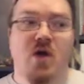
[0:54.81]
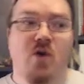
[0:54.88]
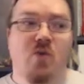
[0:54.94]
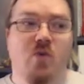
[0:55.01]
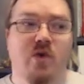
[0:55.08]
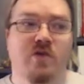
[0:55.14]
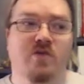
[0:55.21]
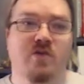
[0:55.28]

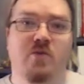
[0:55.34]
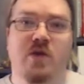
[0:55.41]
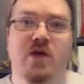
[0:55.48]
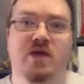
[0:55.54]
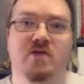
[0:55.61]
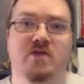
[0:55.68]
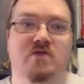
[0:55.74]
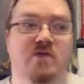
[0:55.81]
or as a
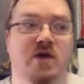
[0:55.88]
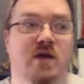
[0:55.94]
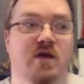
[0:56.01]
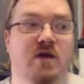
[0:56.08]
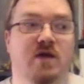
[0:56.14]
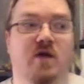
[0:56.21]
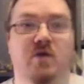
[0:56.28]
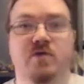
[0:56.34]
way to
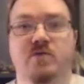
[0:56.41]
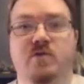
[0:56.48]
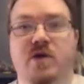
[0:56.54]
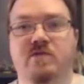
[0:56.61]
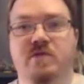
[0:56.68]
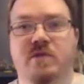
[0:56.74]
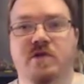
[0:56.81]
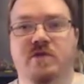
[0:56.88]
try on the
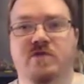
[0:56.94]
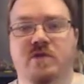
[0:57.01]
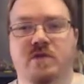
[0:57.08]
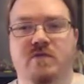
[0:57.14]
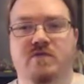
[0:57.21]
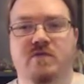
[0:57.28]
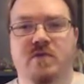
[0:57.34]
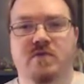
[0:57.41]

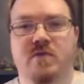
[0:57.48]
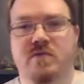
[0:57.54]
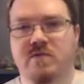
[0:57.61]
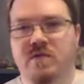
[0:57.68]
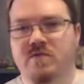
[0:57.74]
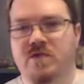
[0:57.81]
Ravenloft